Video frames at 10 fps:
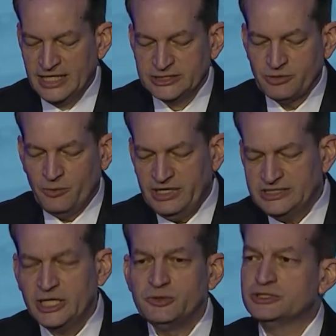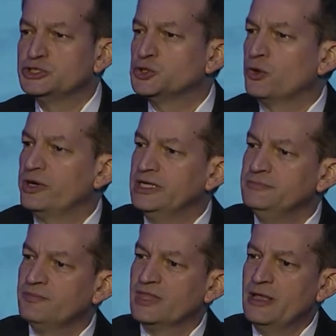So I want to tell you a story
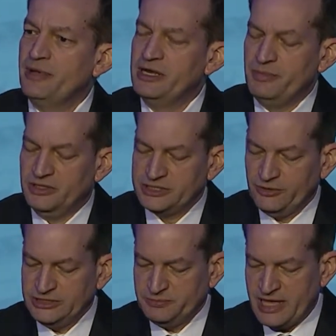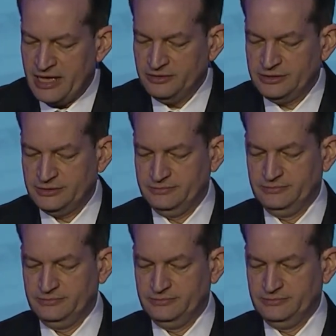about a military spouse